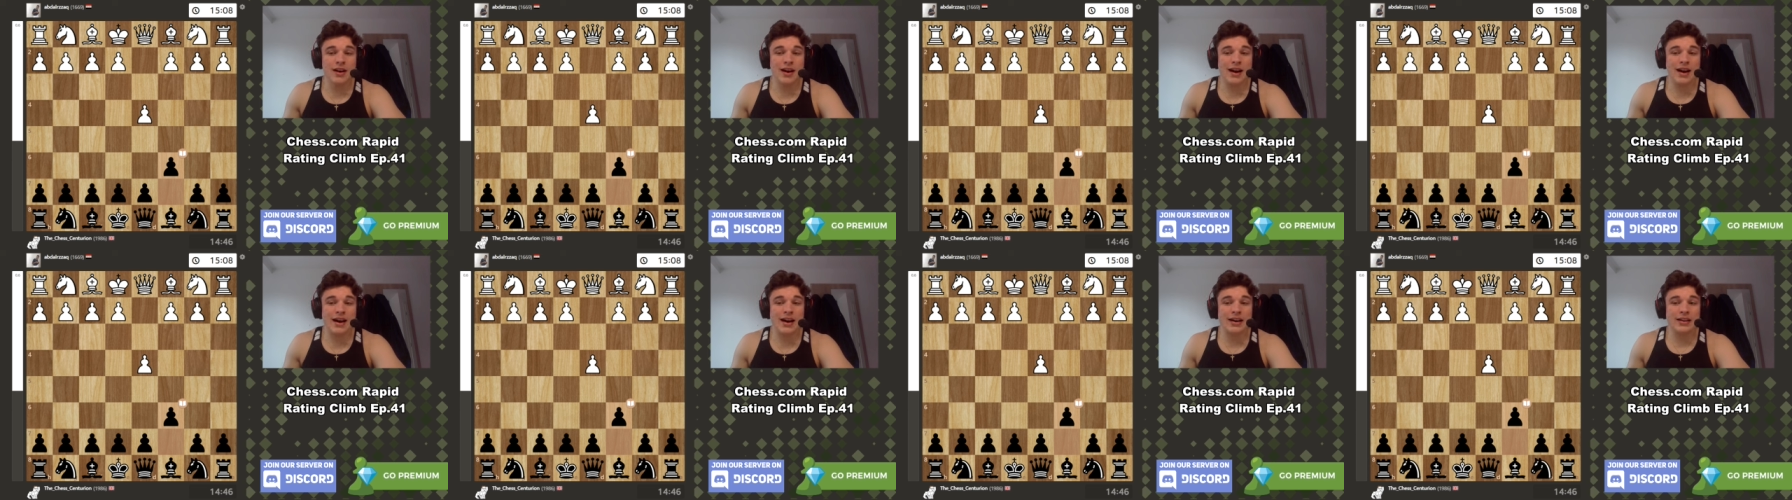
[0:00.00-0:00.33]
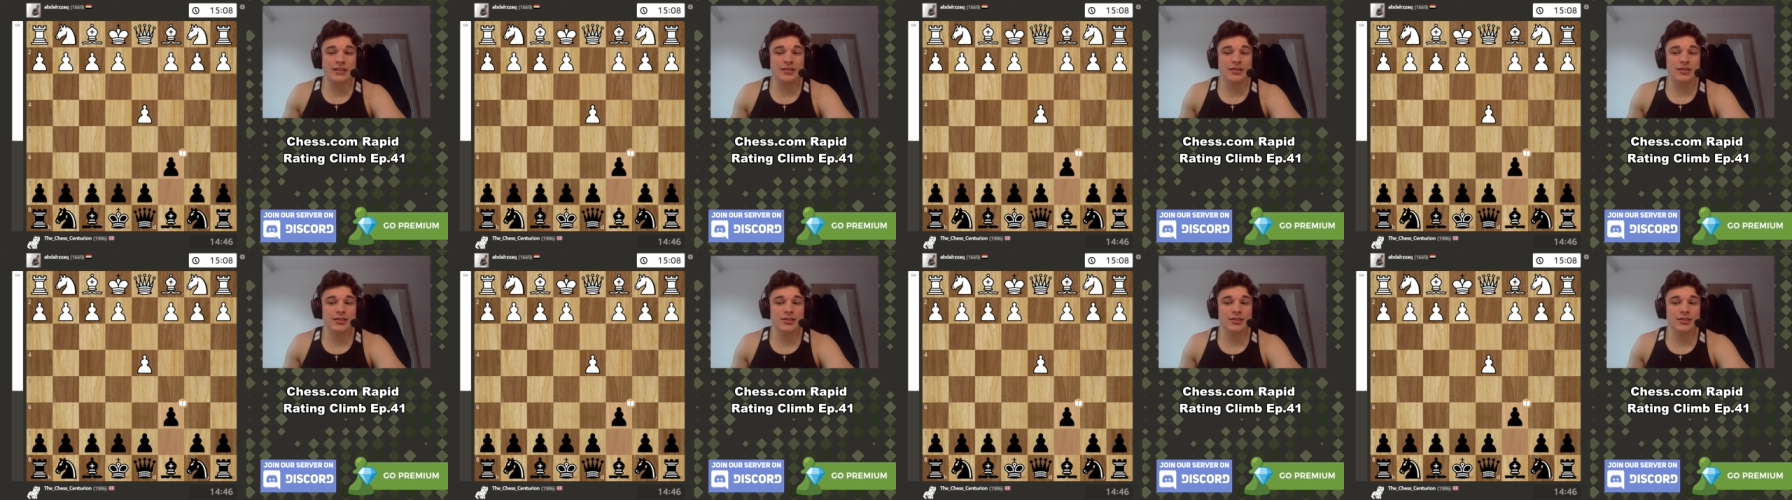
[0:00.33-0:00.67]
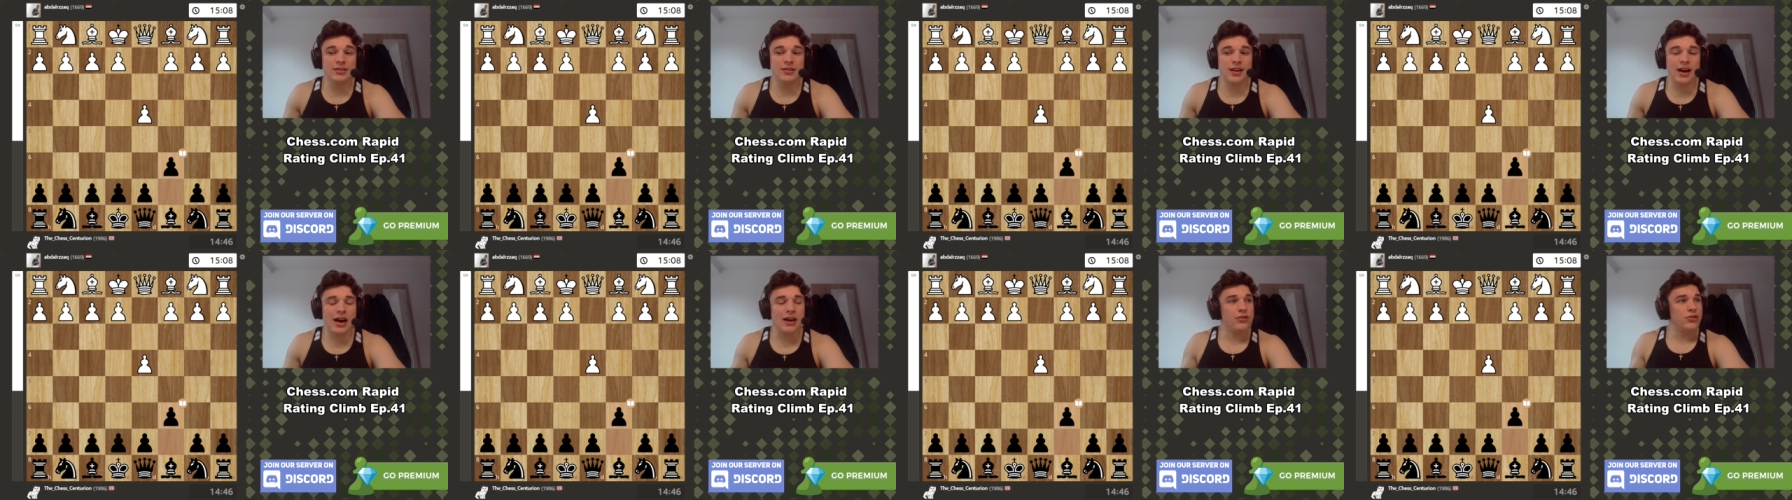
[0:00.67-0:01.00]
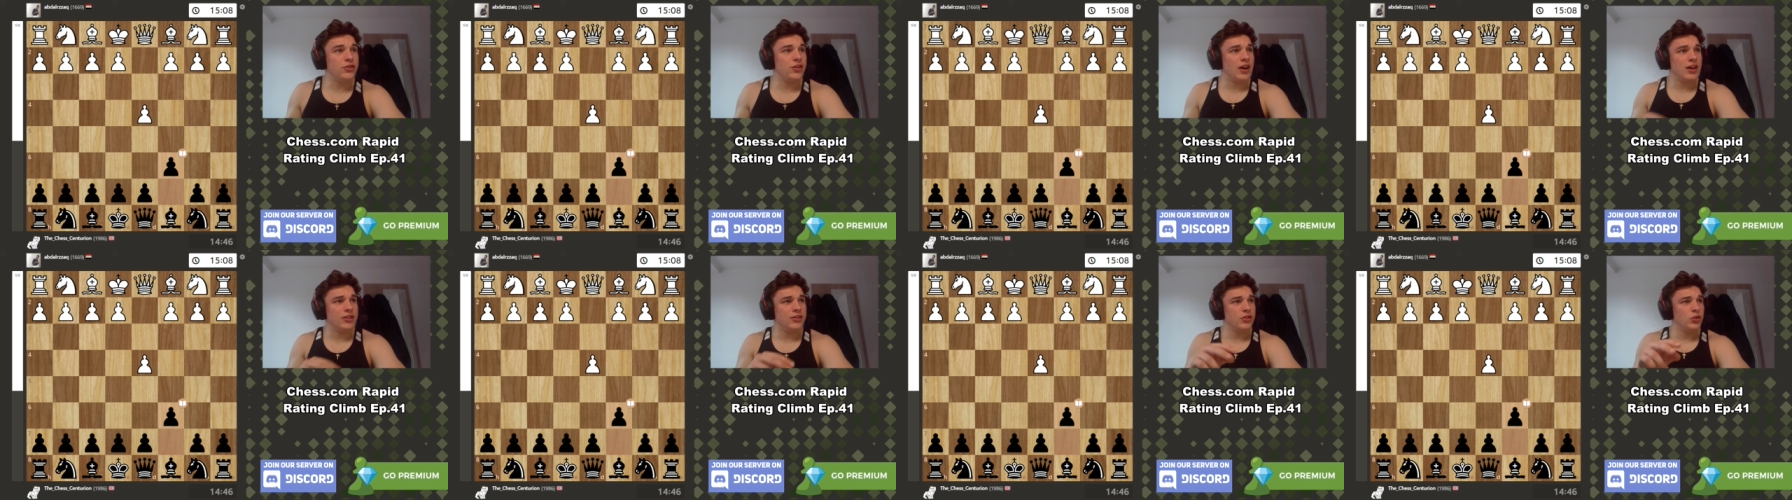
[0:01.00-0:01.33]
And I've
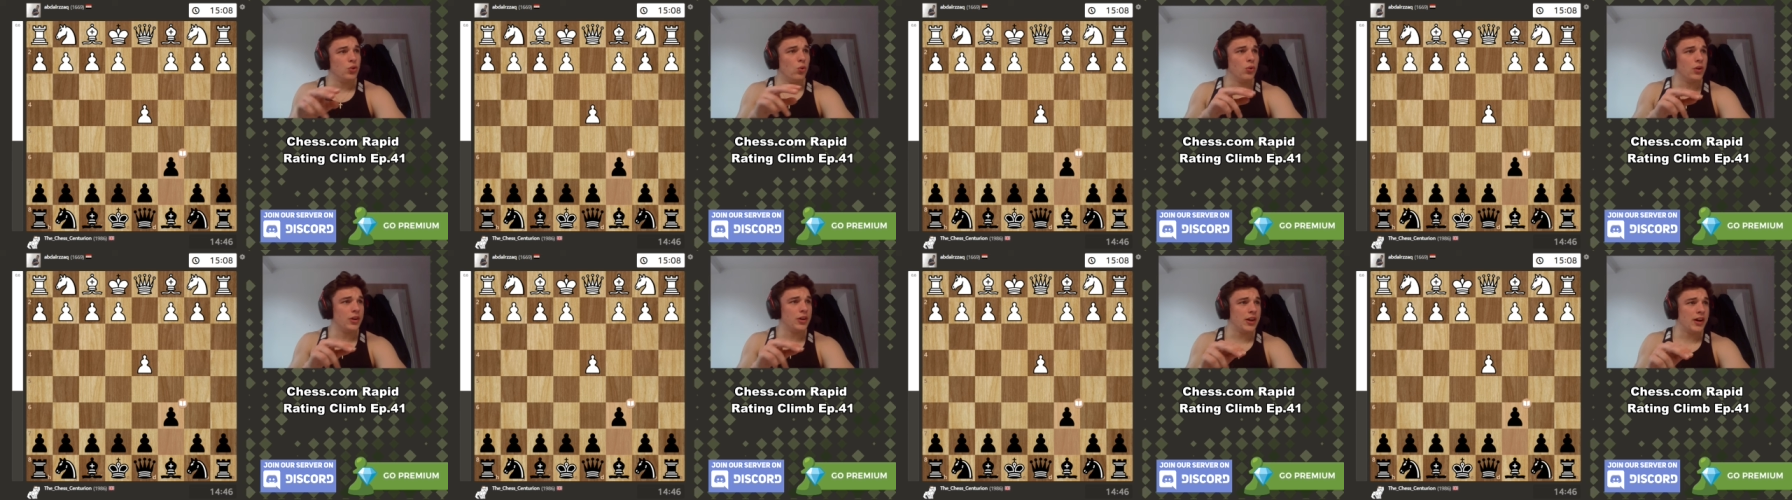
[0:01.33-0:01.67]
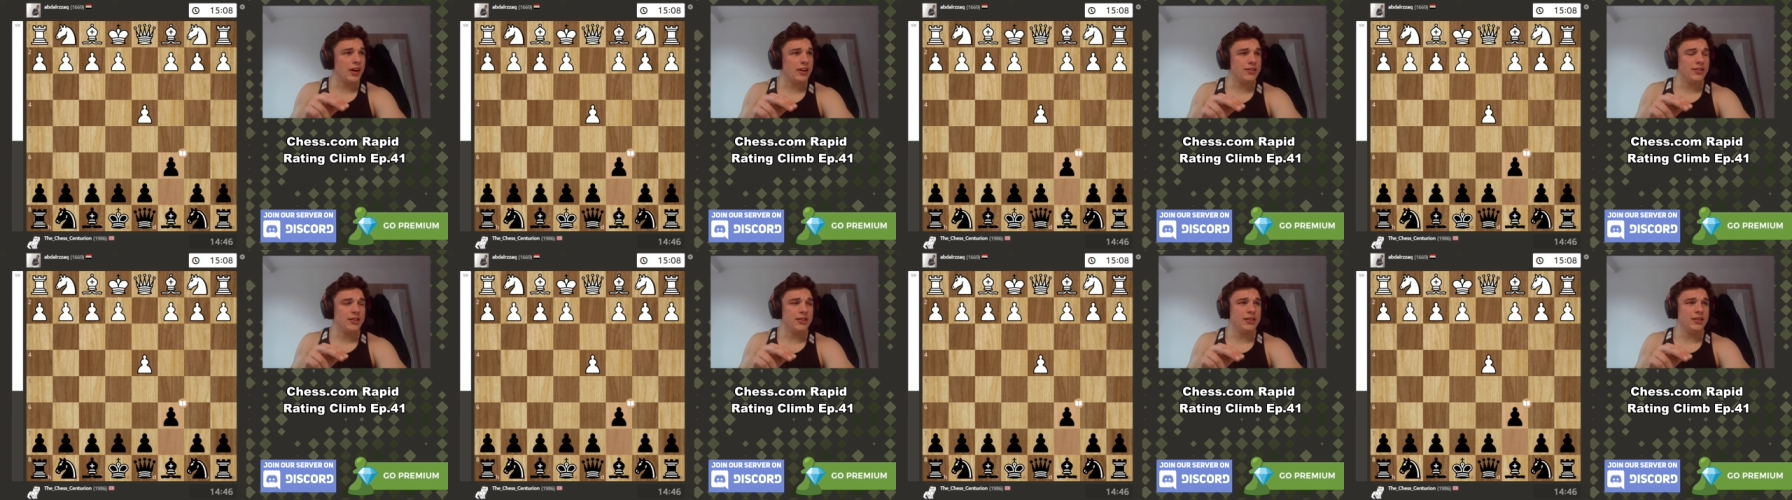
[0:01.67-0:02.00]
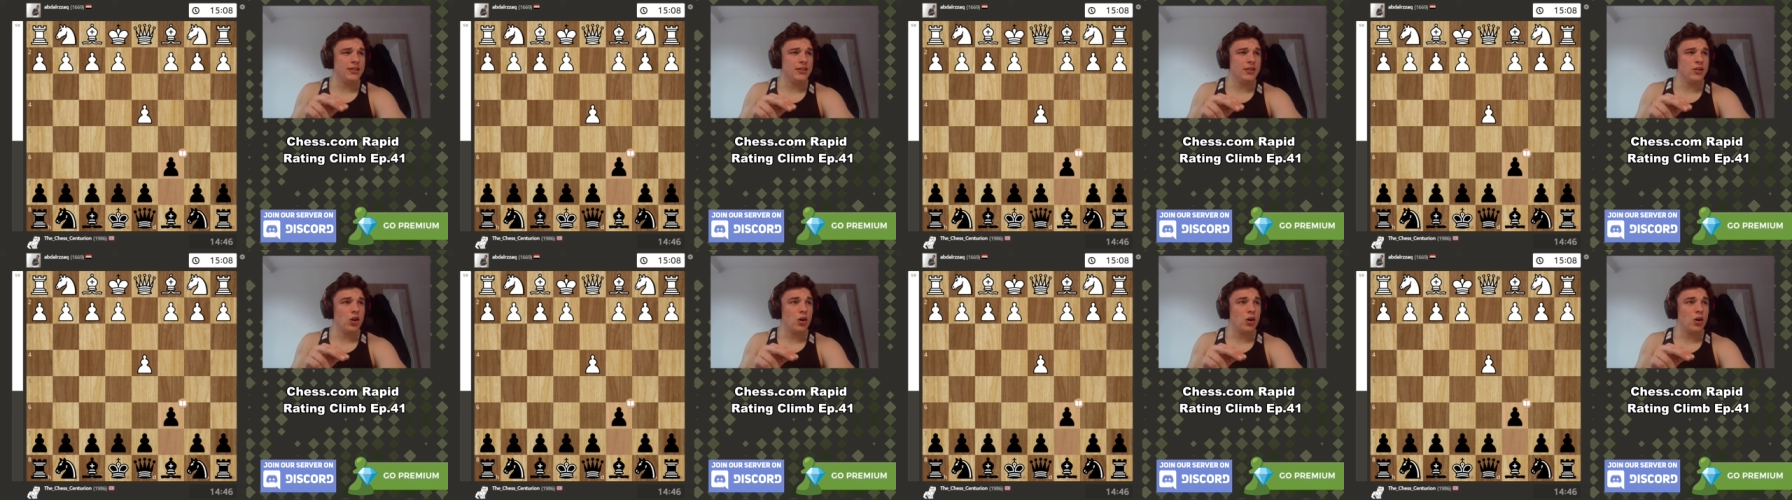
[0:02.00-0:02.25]
started organizing